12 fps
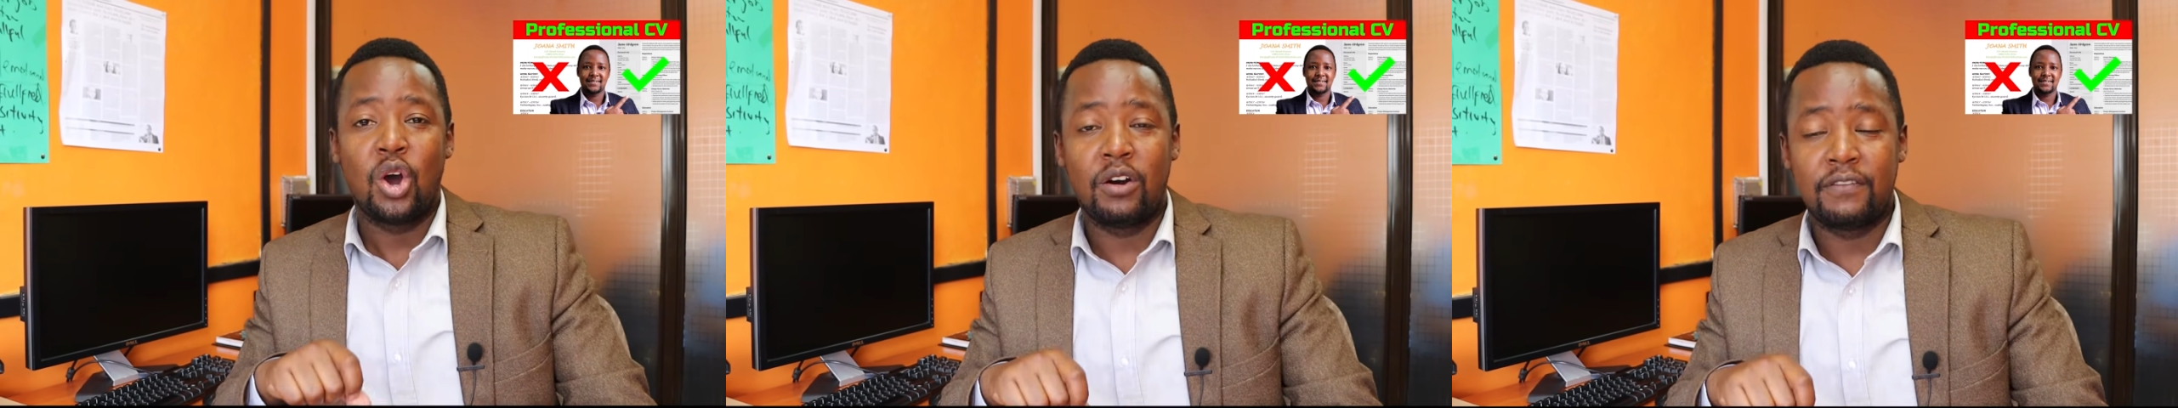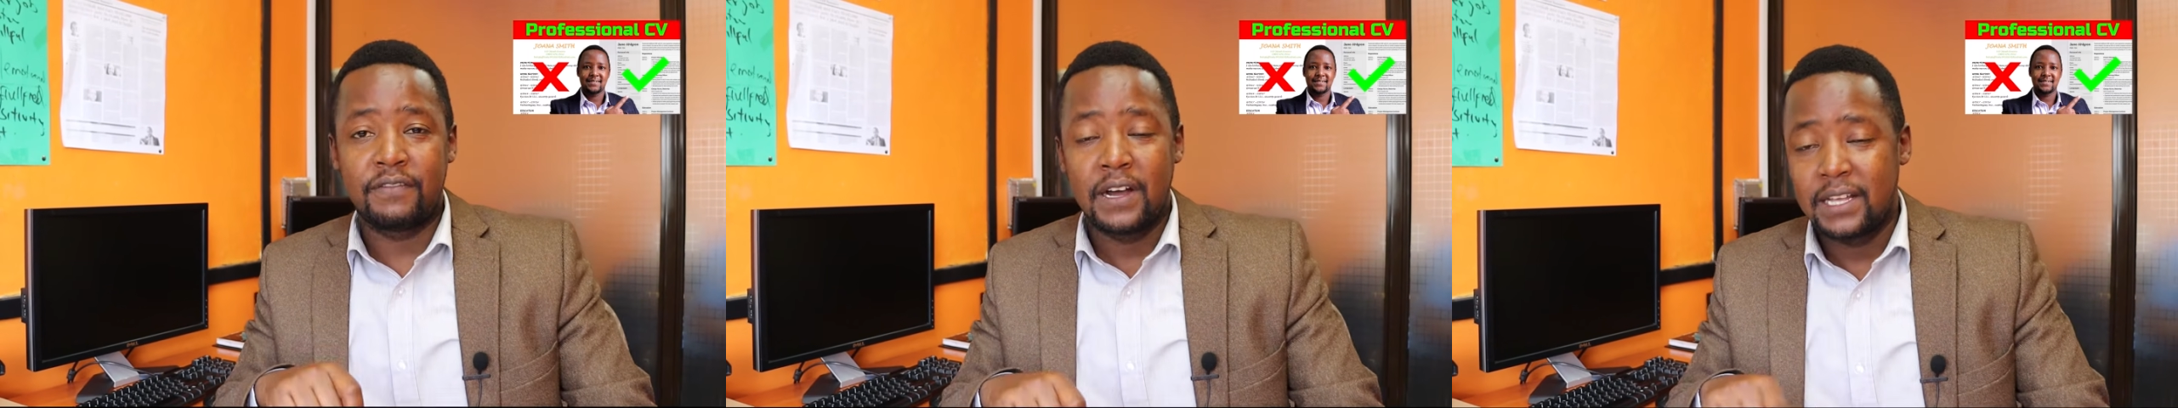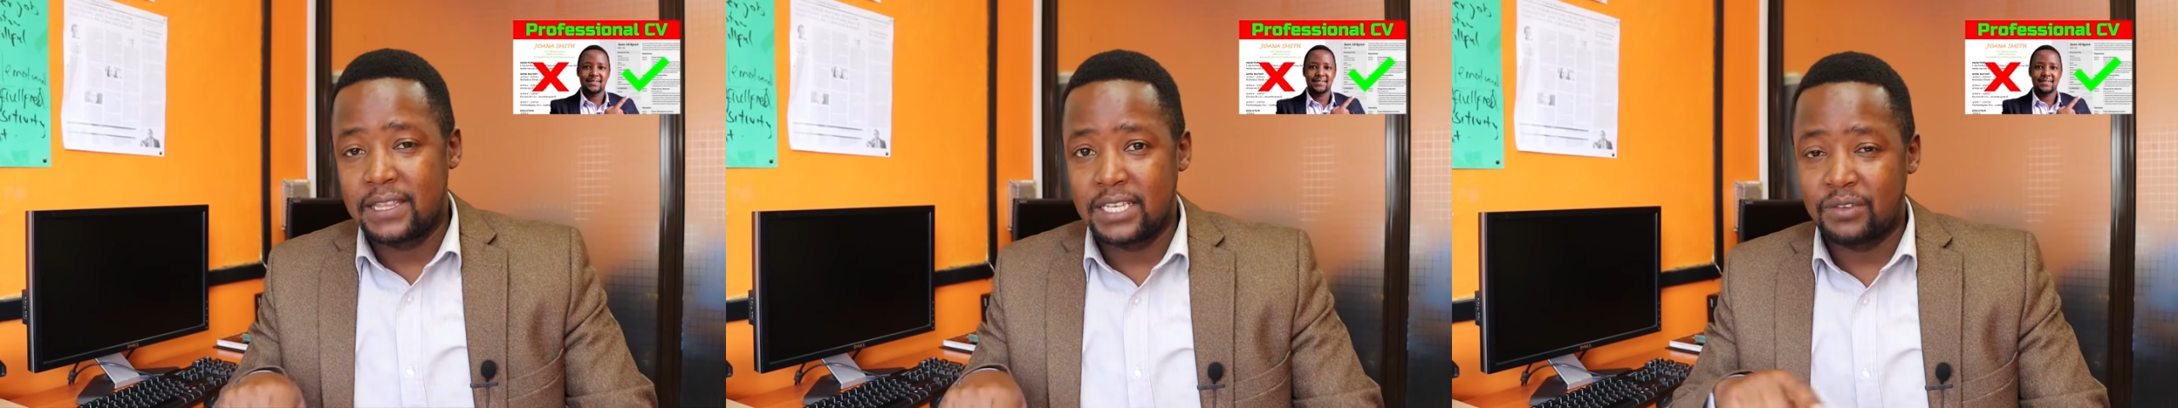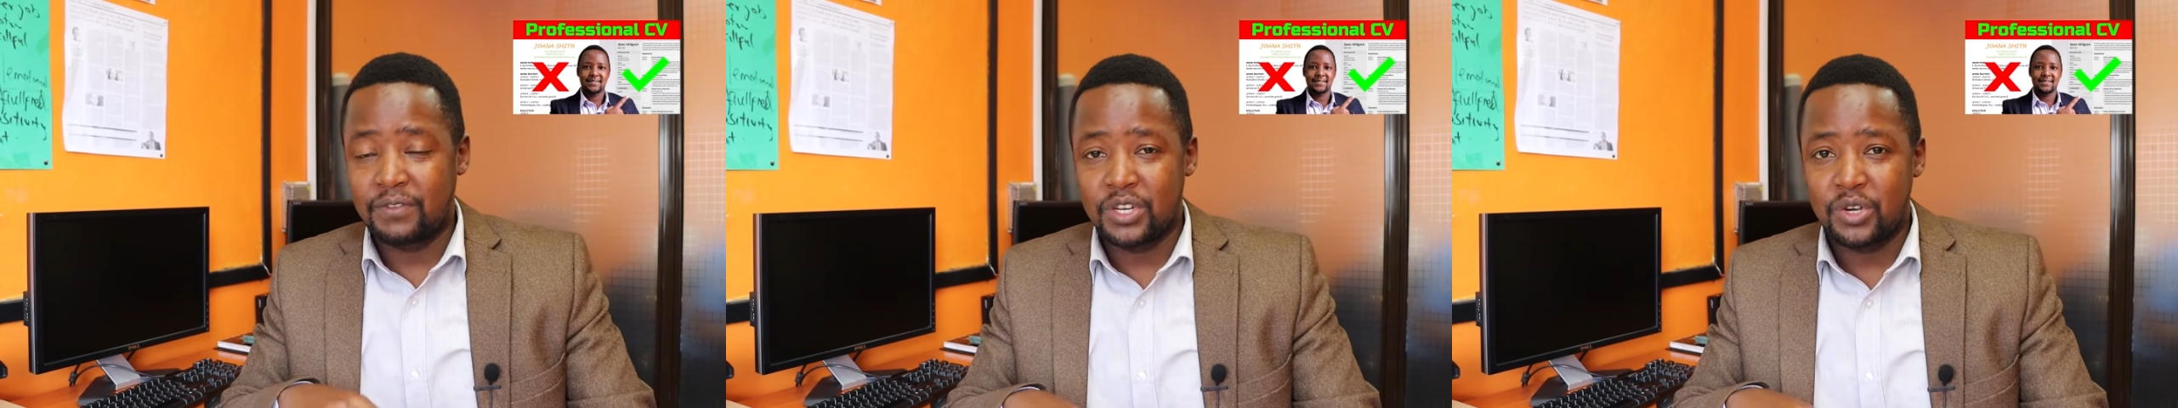of
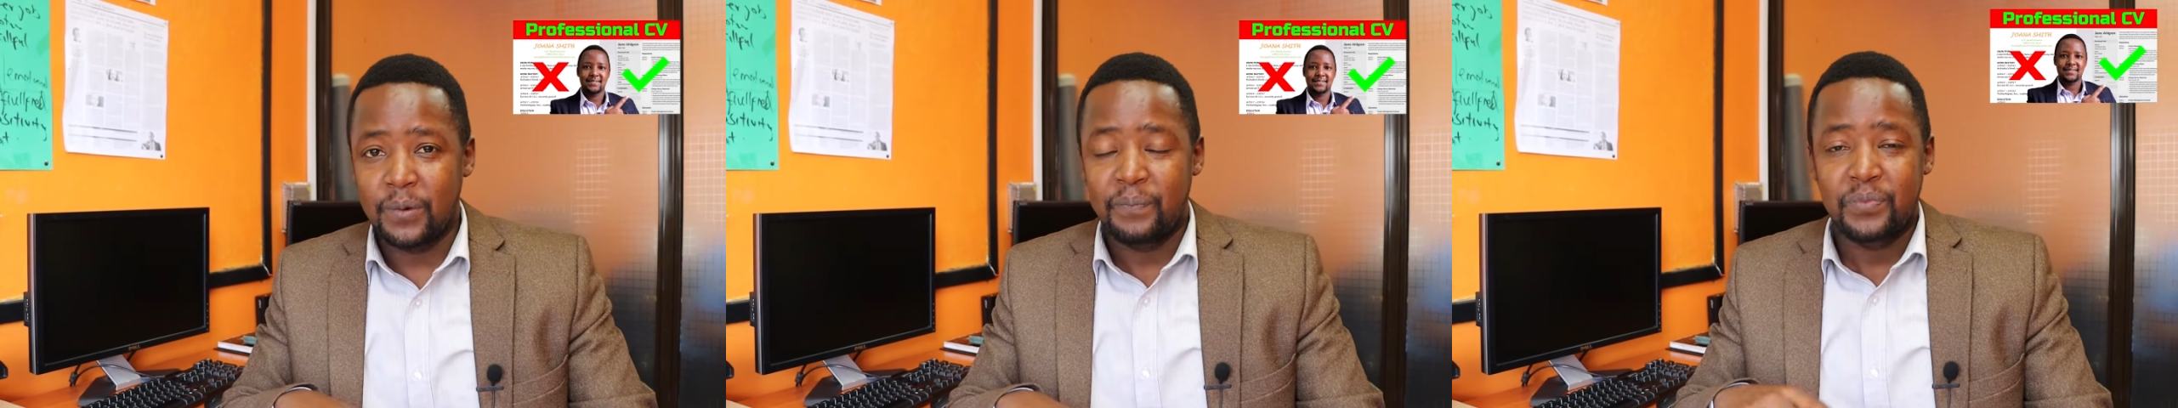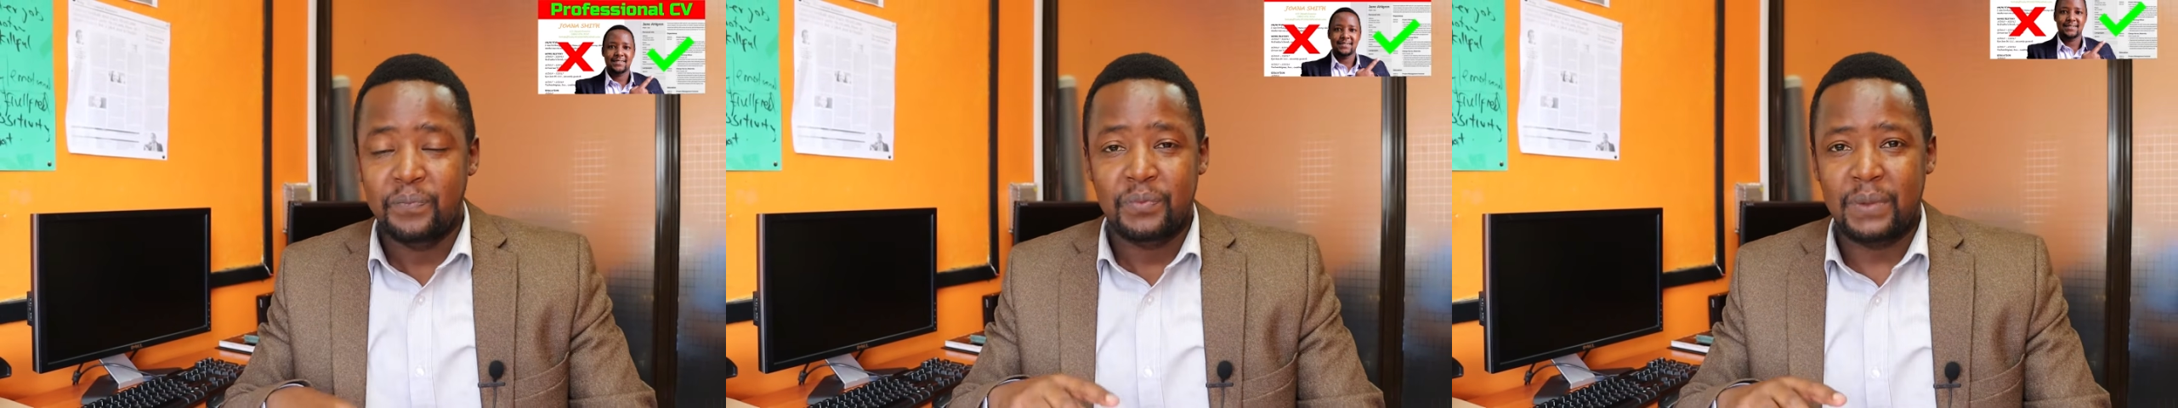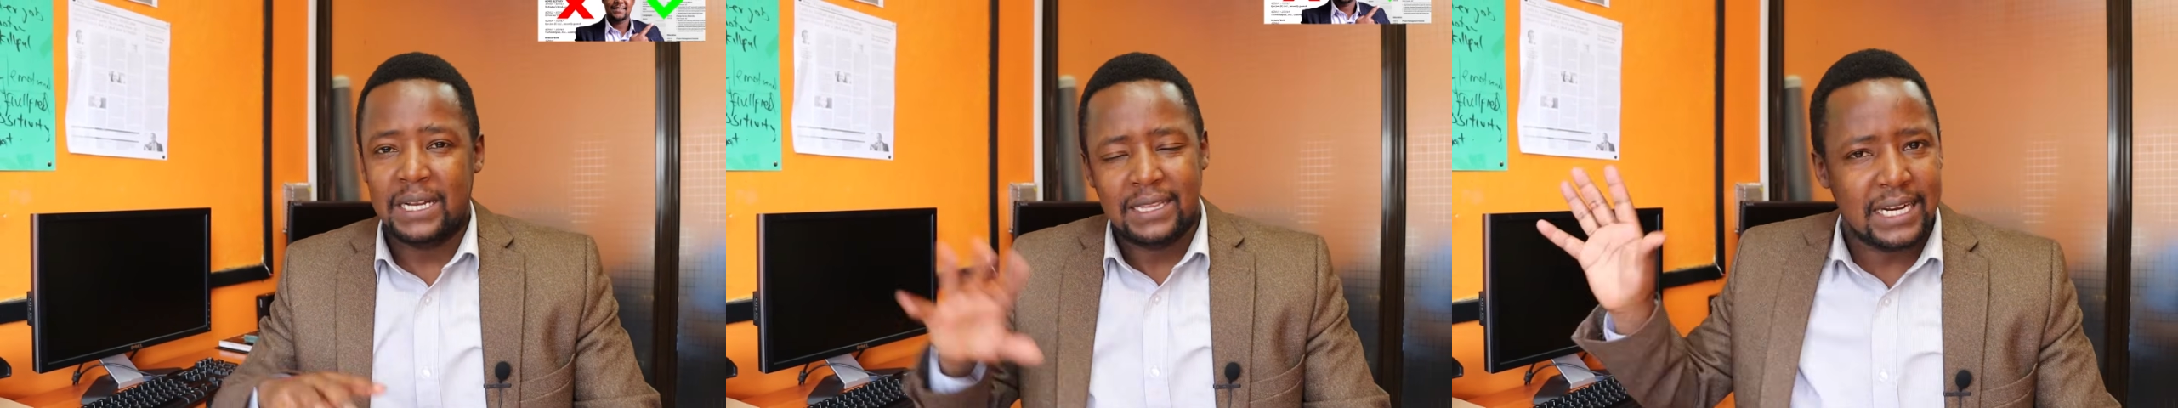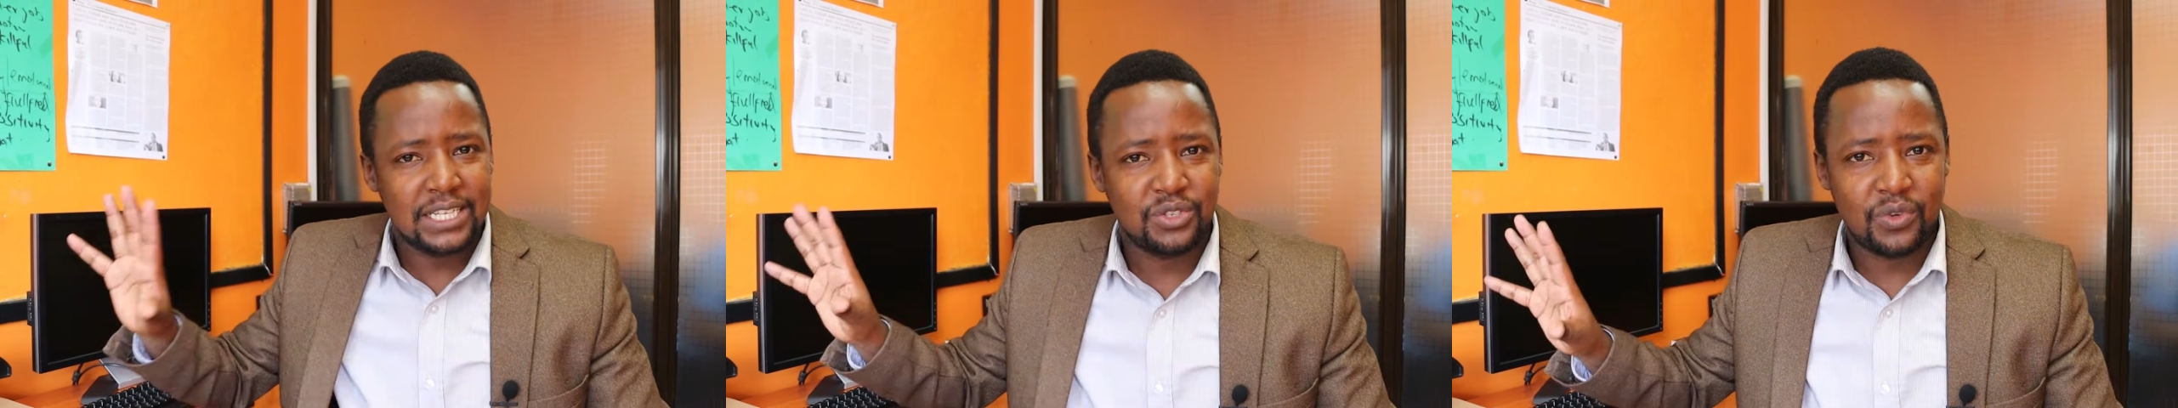this video, but
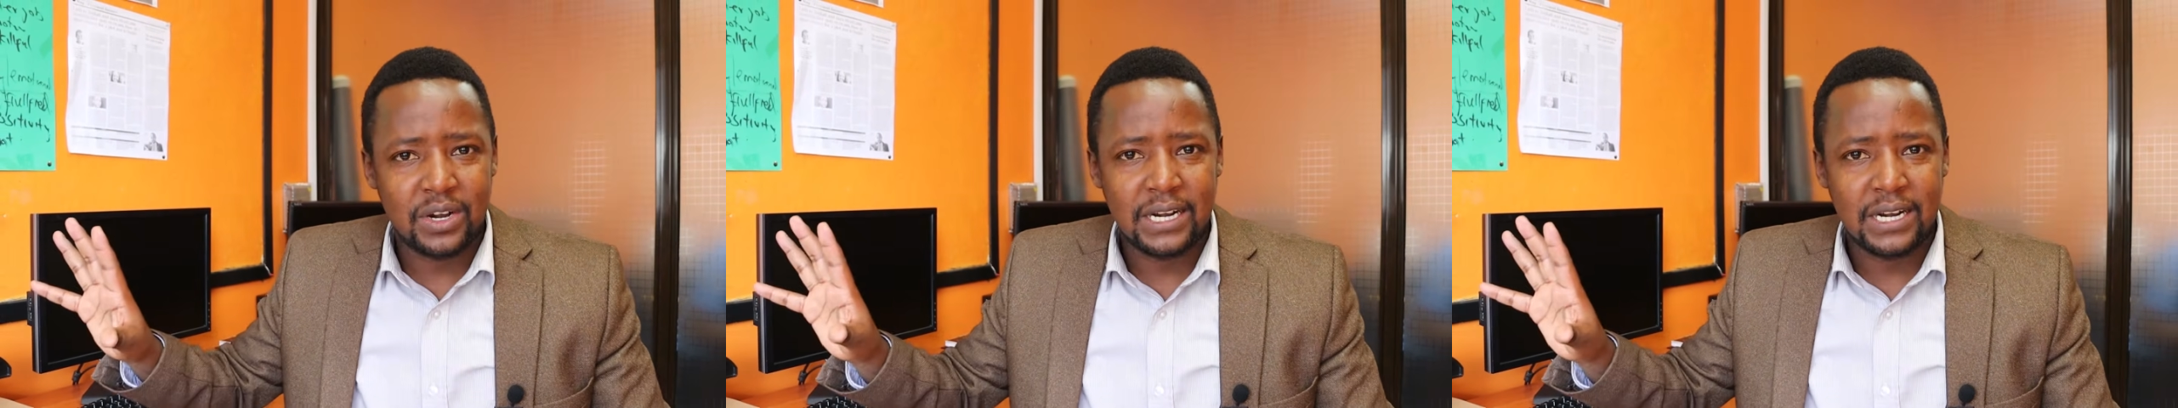that is for